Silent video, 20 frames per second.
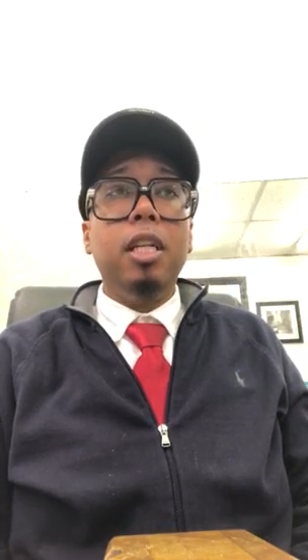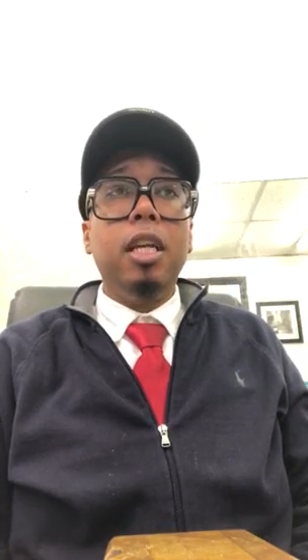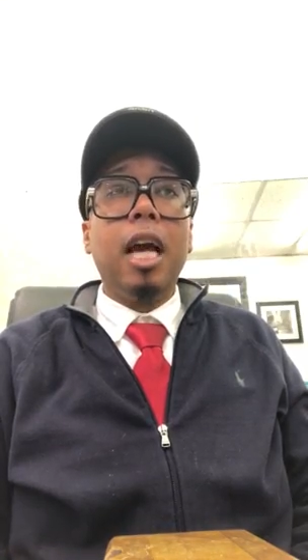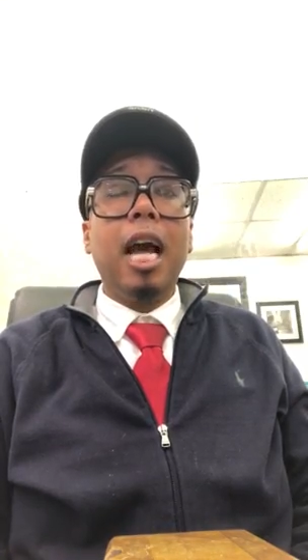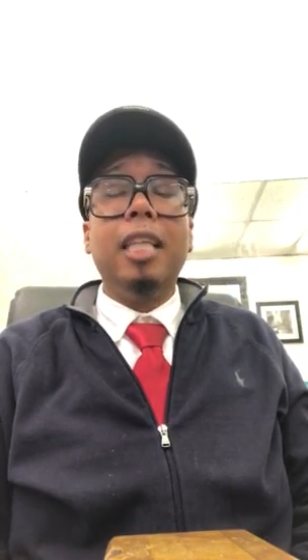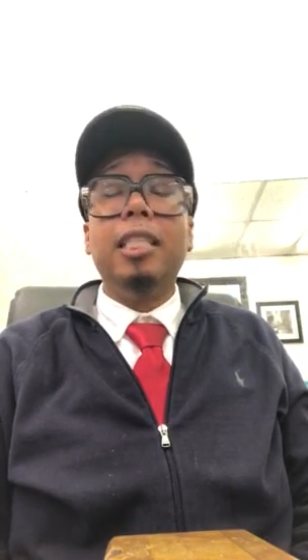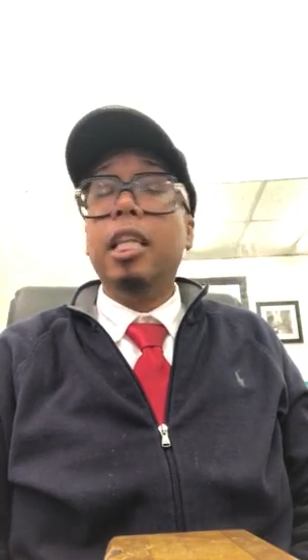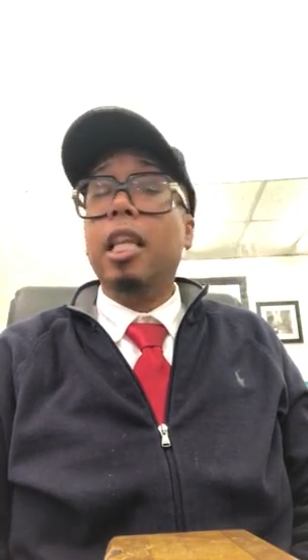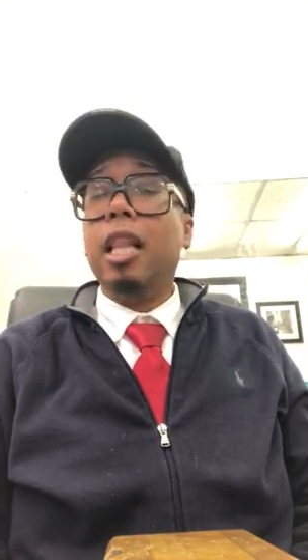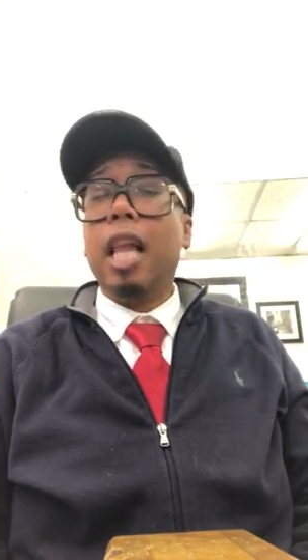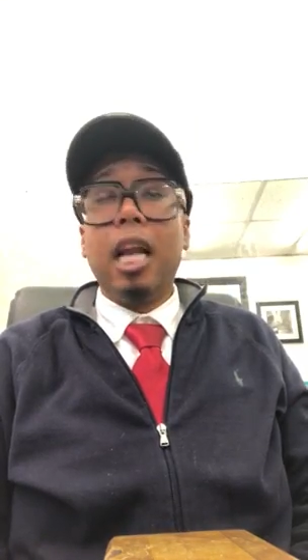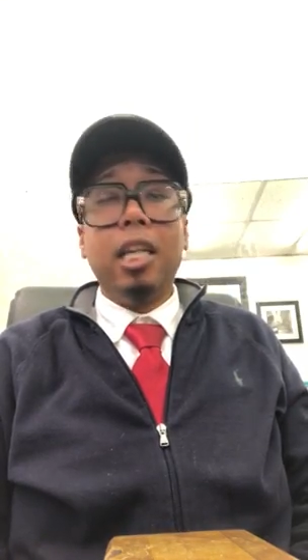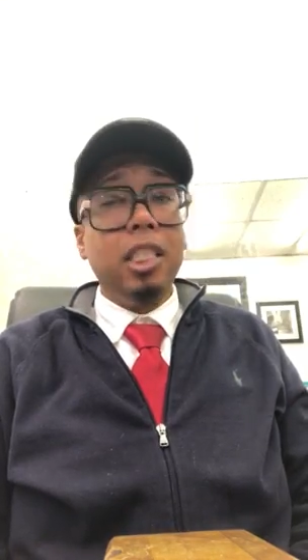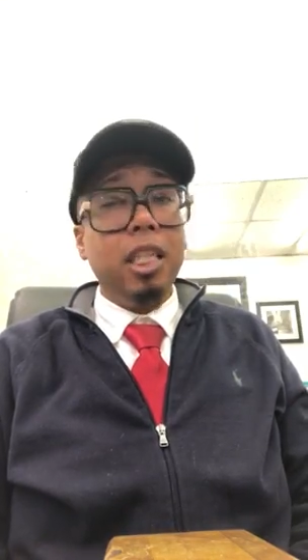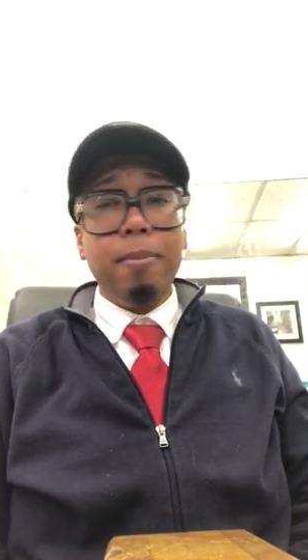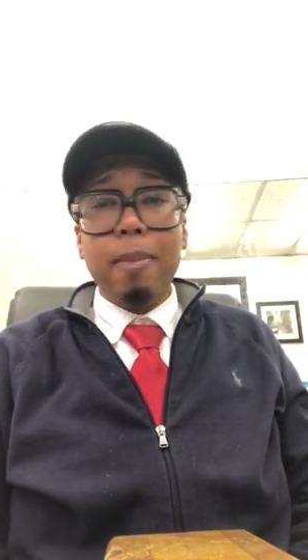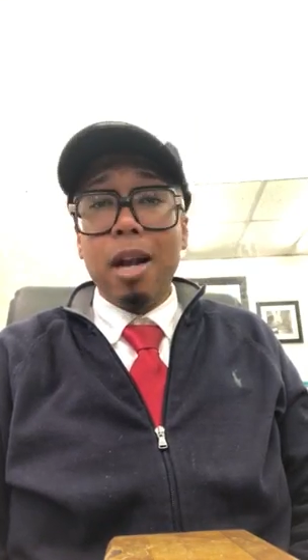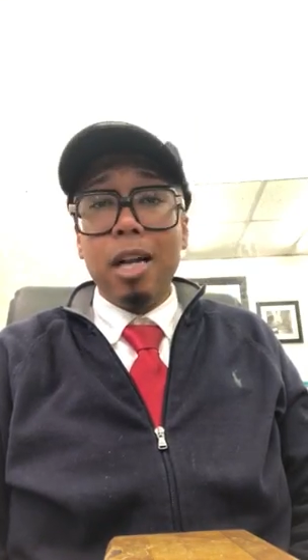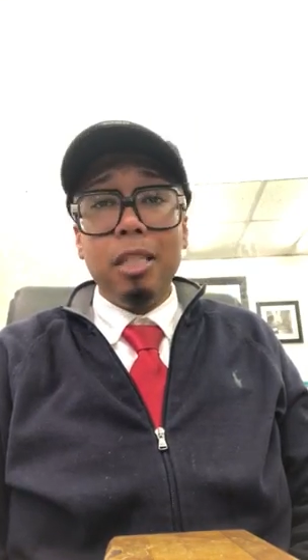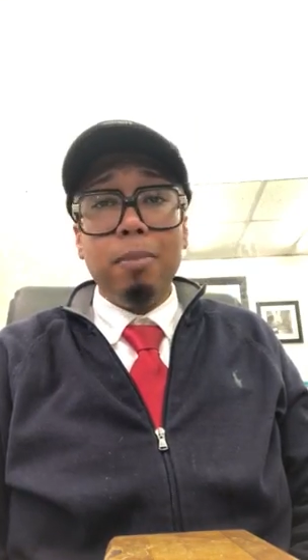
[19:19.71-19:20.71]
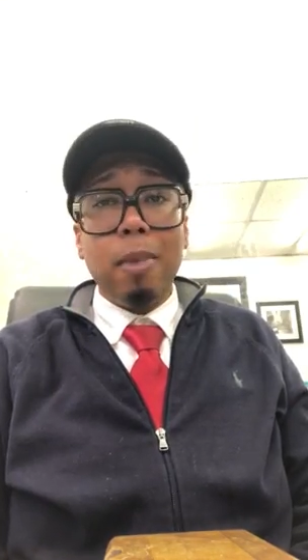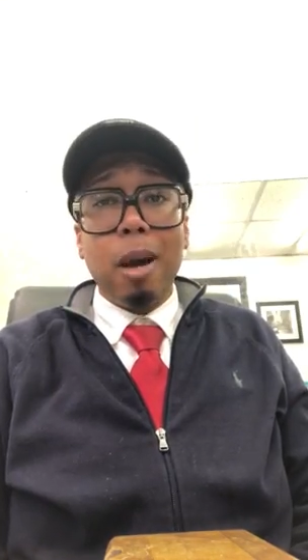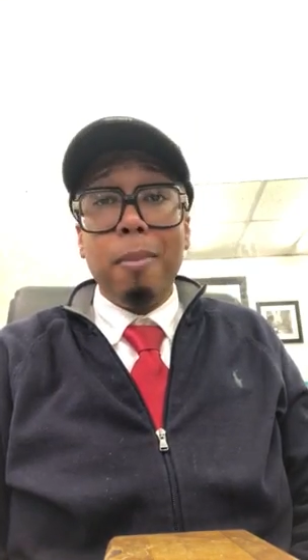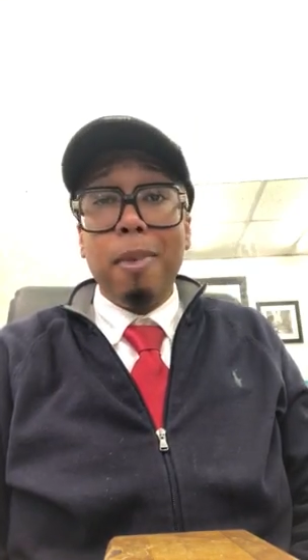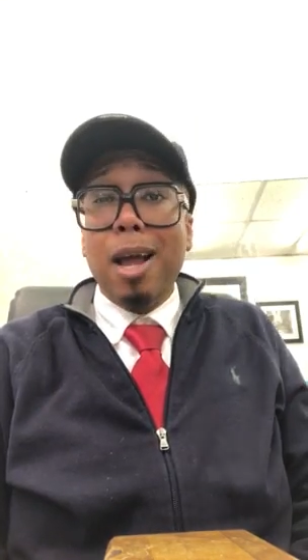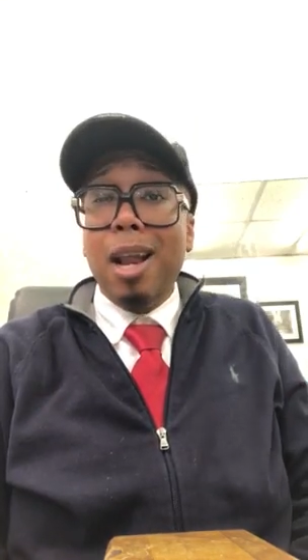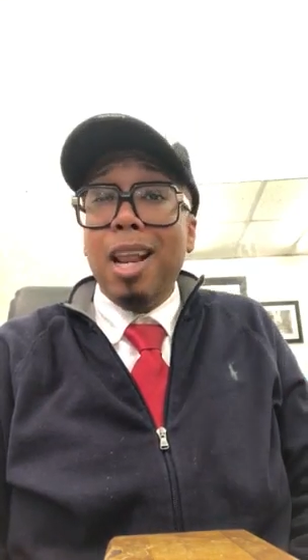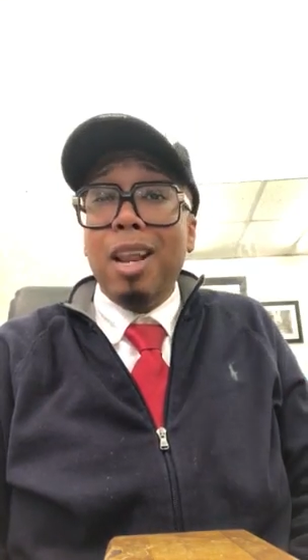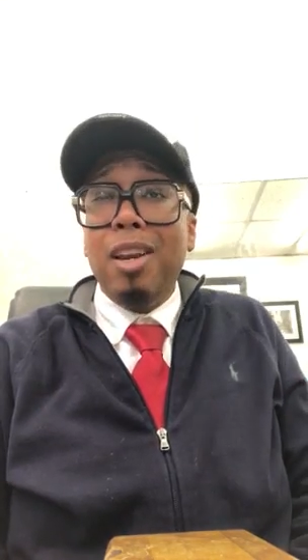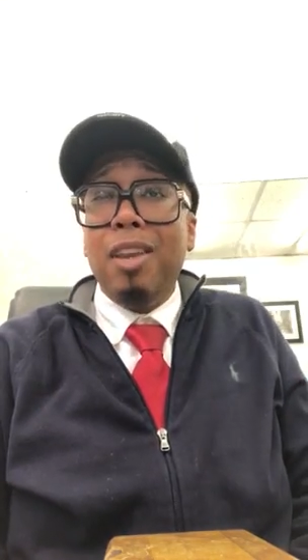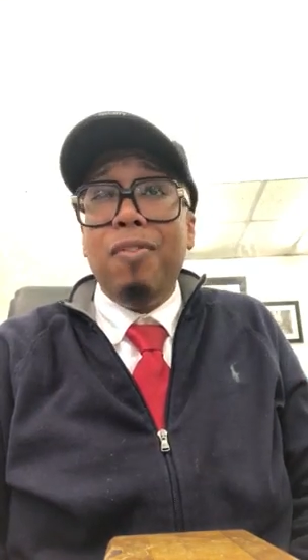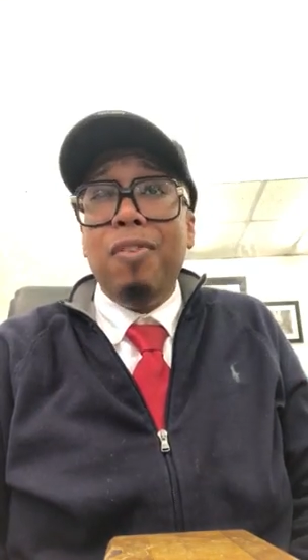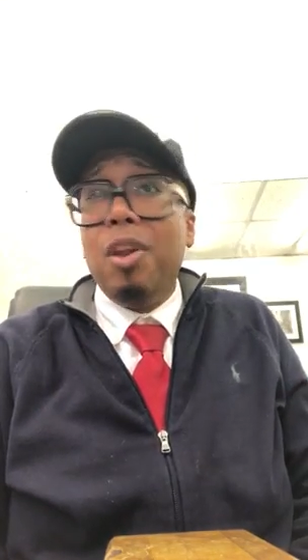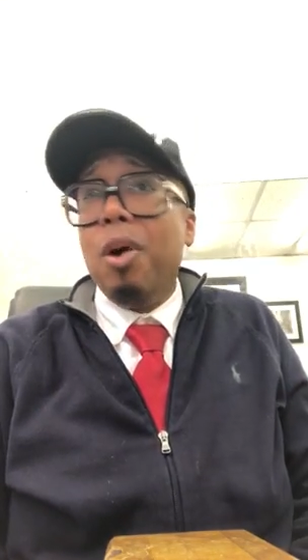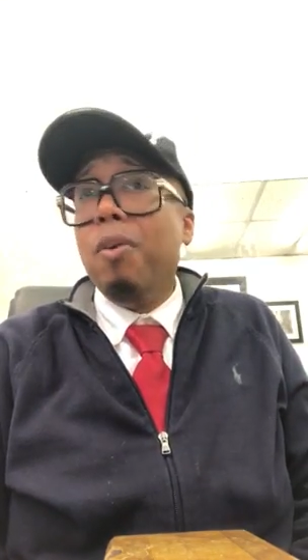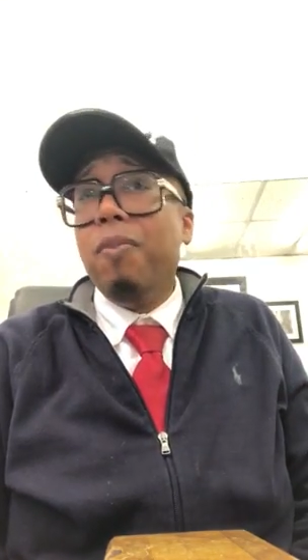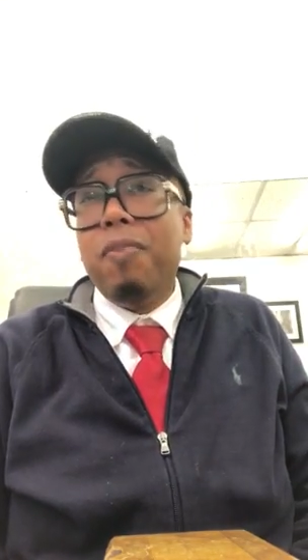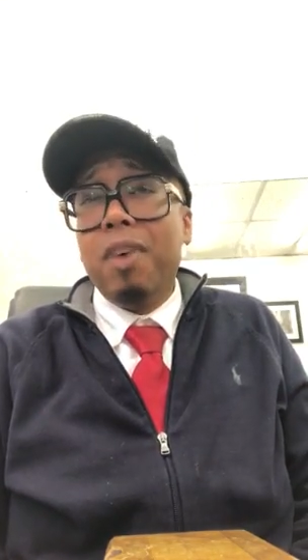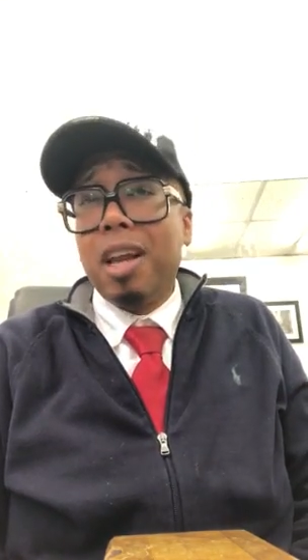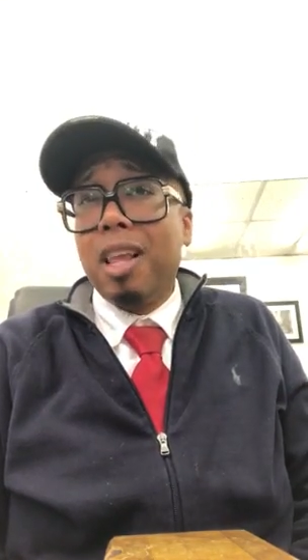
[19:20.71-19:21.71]
I said a lot of shit about his mama. I didn't even know
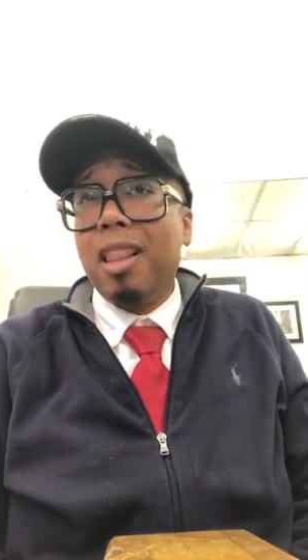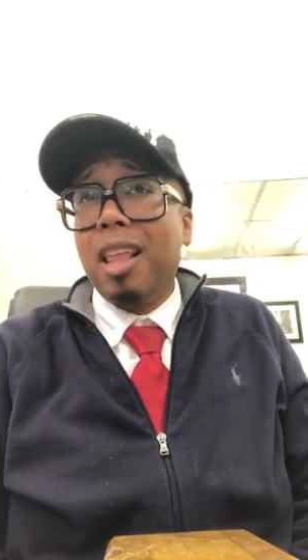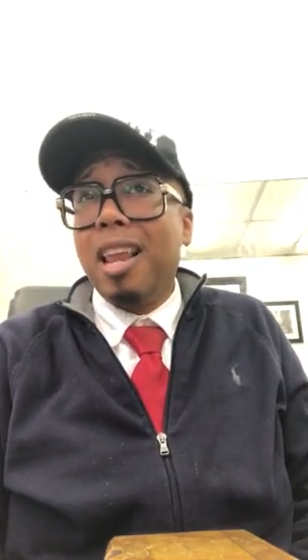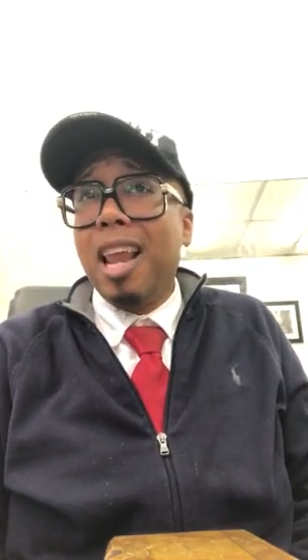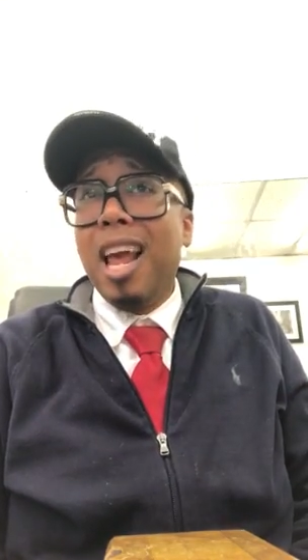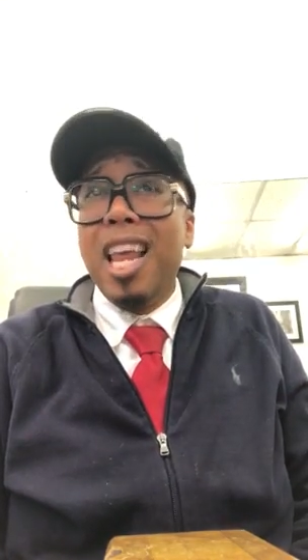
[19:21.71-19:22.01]
the fucking lady.